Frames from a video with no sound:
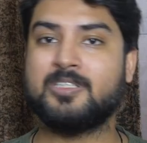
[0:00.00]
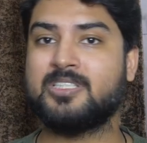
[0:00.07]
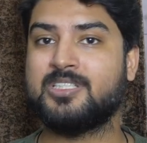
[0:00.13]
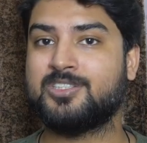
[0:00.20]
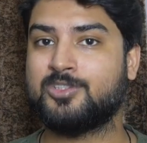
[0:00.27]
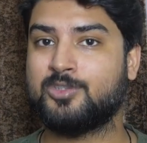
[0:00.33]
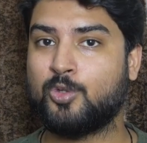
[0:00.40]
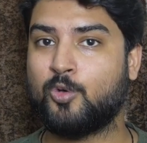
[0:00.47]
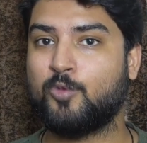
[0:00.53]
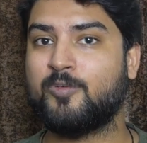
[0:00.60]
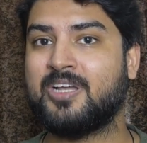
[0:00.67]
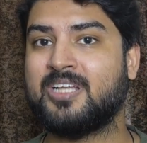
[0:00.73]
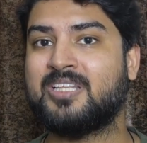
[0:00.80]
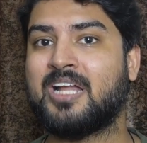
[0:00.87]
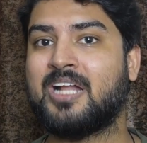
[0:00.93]
there's no
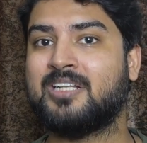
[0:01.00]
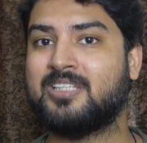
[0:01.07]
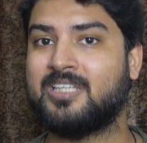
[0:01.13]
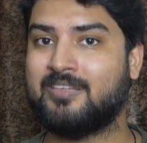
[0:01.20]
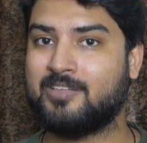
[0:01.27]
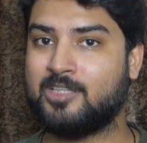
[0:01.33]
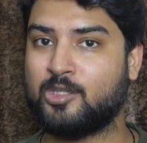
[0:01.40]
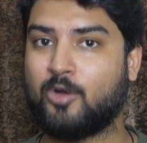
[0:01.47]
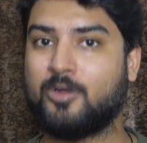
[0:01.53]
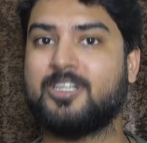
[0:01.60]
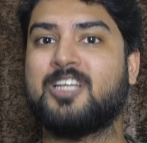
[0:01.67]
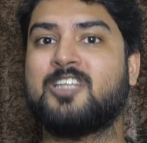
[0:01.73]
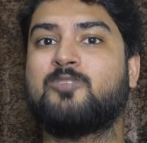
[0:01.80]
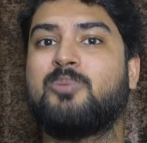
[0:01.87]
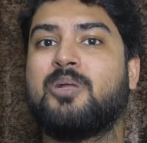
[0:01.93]
way that they will not
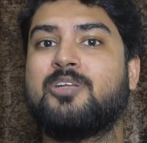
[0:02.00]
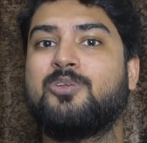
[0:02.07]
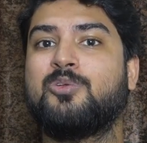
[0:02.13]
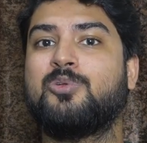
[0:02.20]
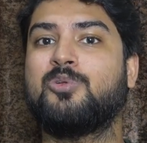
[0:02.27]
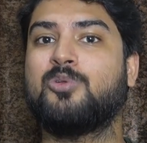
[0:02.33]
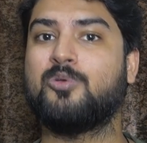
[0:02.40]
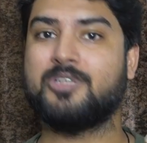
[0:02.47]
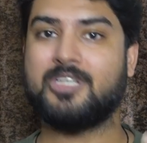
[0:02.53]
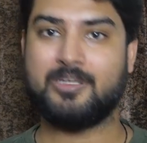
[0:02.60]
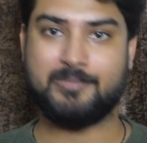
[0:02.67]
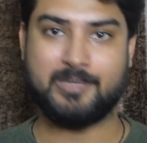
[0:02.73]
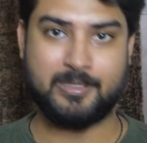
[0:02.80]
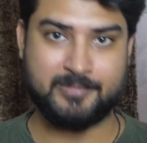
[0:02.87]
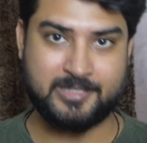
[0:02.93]
expect you to know
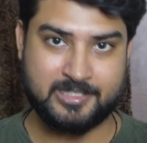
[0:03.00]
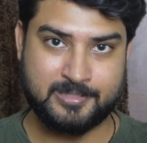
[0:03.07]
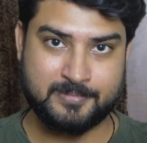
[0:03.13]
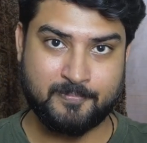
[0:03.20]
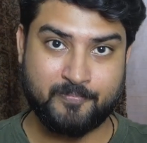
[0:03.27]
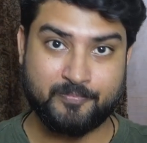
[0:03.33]
DBMS.